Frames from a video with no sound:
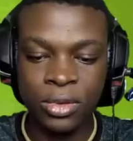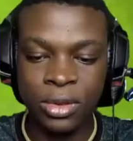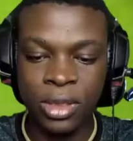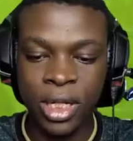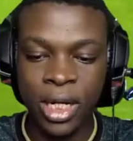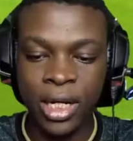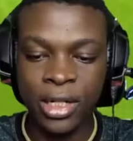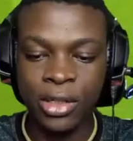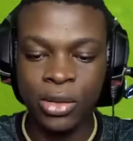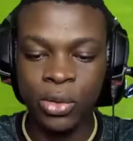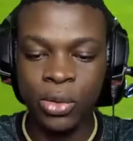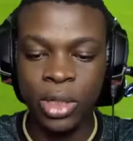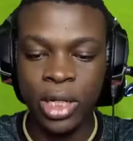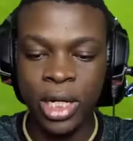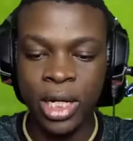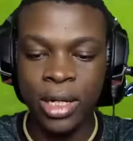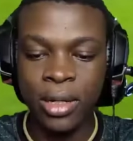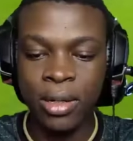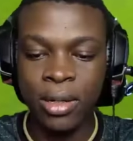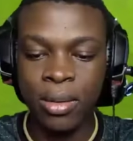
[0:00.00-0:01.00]

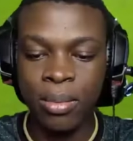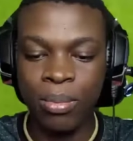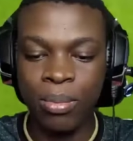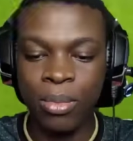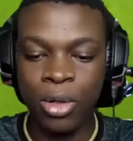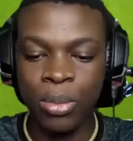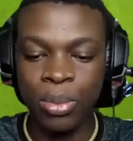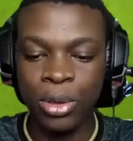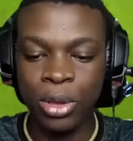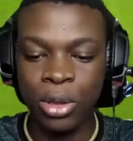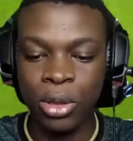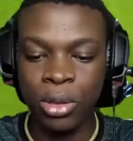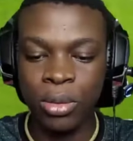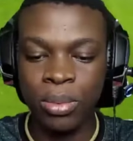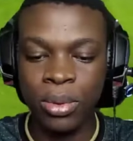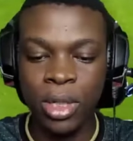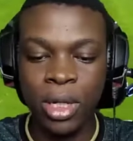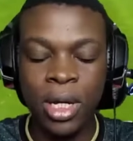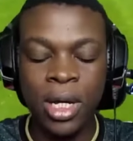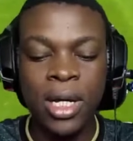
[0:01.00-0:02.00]
Guardiola, mop it up.
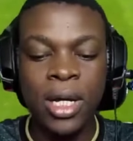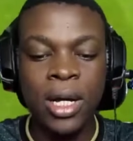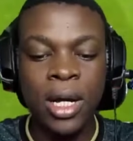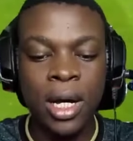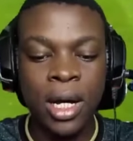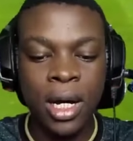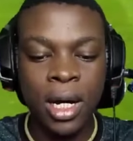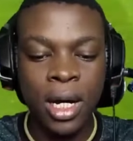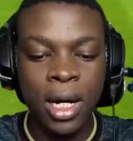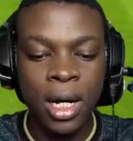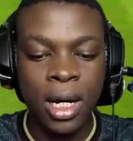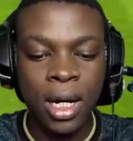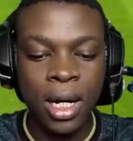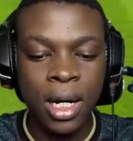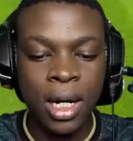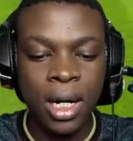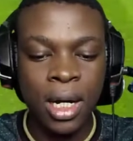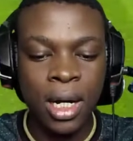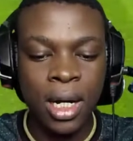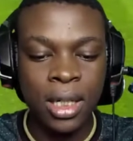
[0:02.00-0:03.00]

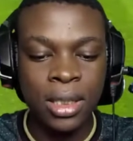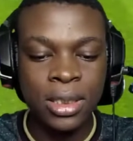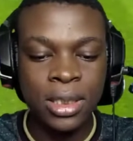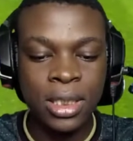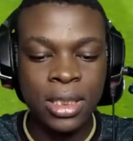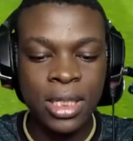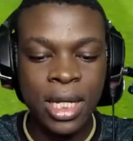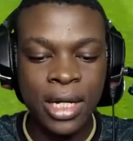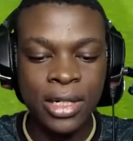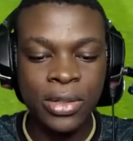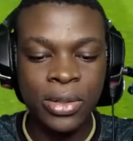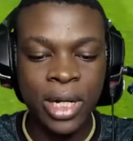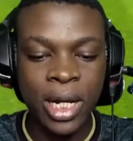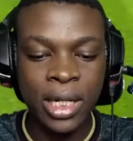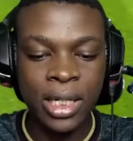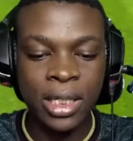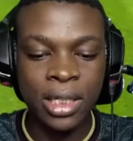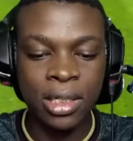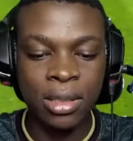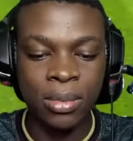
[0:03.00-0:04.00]
Is this Guardiola
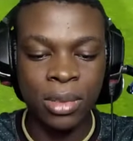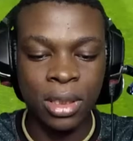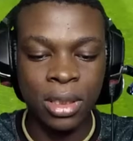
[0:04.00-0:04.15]
kidding?